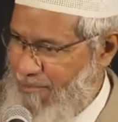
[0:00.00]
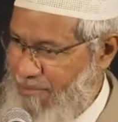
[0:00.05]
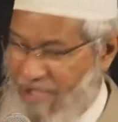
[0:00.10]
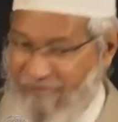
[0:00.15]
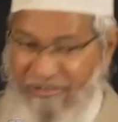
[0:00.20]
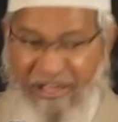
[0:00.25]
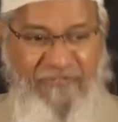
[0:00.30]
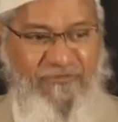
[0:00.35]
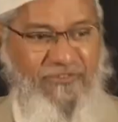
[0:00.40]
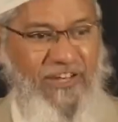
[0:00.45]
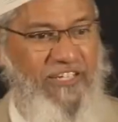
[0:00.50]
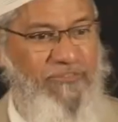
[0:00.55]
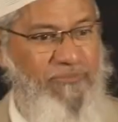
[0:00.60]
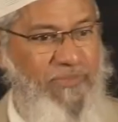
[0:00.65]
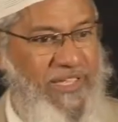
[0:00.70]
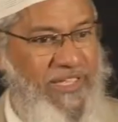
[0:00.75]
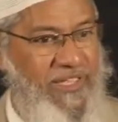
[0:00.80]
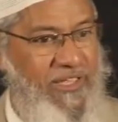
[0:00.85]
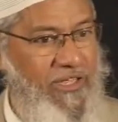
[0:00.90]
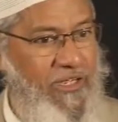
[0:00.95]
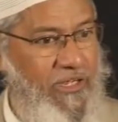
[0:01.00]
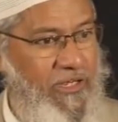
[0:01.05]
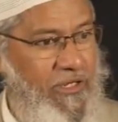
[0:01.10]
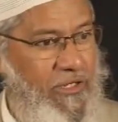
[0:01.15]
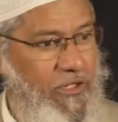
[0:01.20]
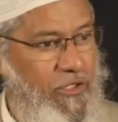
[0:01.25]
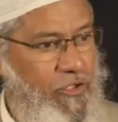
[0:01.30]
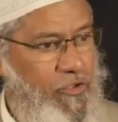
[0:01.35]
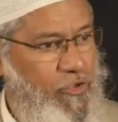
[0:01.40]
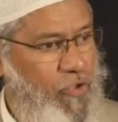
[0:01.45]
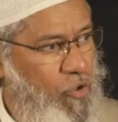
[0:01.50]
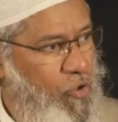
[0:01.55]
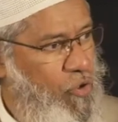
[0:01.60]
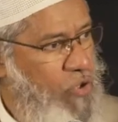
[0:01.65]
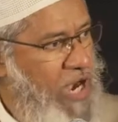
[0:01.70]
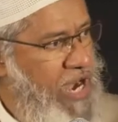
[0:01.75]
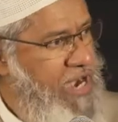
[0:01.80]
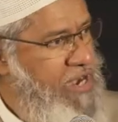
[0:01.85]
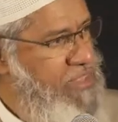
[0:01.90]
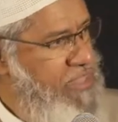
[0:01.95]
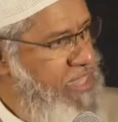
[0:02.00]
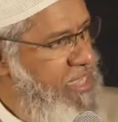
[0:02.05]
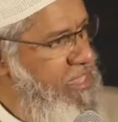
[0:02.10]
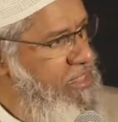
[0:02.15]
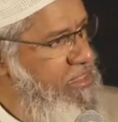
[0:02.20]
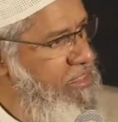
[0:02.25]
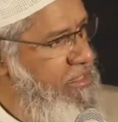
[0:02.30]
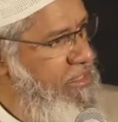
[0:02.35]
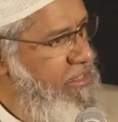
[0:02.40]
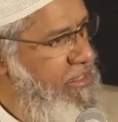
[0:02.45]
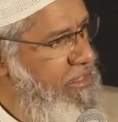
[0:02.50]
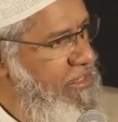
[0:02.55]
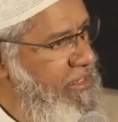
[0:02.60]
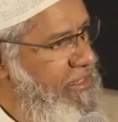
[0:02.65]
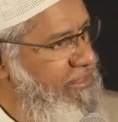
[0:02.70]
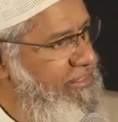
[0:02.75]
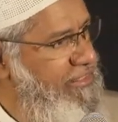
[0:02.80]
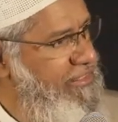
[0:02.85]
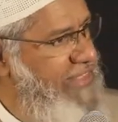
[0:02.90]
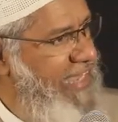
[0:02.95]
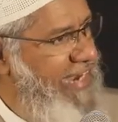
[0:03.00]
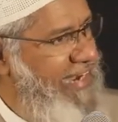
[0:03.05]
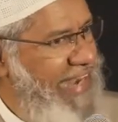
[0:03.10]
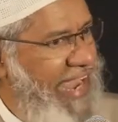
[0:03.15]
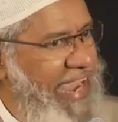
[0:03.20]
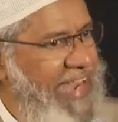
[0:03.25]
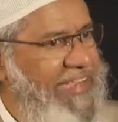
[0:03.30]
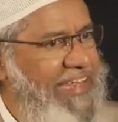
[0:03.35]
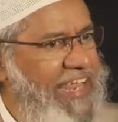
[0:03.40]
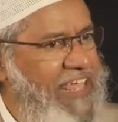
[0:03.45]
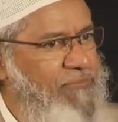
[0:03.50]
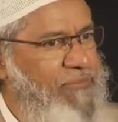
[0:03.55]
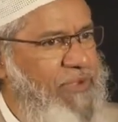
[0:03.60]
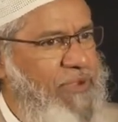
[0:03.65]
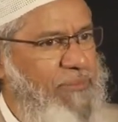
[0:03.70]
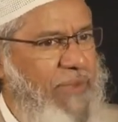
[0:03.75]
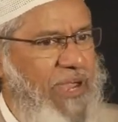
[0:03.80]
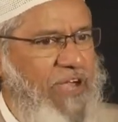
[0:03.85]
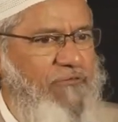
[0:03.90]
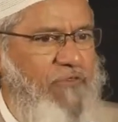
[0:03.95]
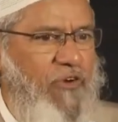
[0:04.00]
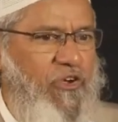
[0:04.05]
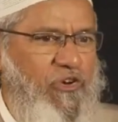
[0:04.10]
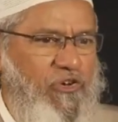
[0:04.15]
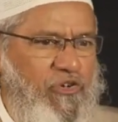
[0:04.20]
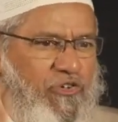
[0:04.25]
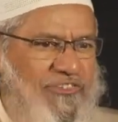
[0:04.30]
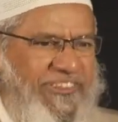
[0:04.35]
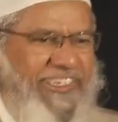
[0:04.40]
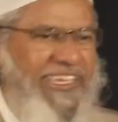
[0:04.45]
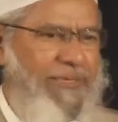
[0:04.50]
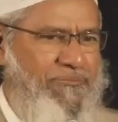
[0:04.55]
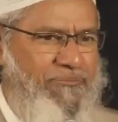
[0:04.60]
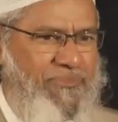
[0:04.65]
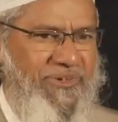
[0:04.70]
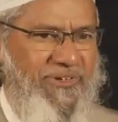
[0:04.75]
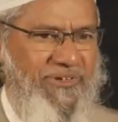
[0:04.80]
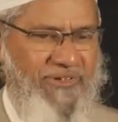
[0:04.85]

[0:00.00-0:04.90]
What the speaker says: My wife tells me, the Quran says, the night has been made for you to sleep.